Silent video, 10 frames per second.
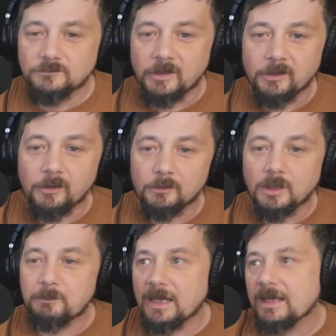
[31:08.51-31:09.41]

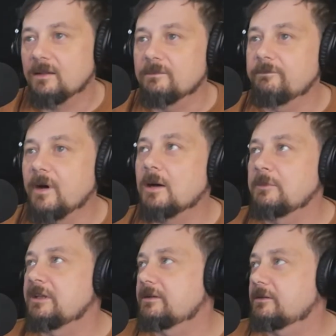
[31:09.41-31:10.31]
a pile of
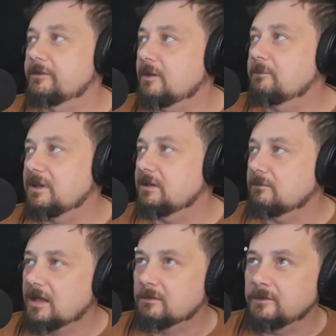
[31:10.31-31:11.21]
vomit or something."
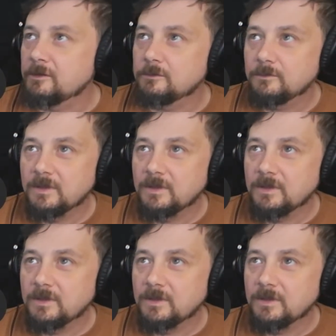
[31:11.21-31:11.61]
I don't know.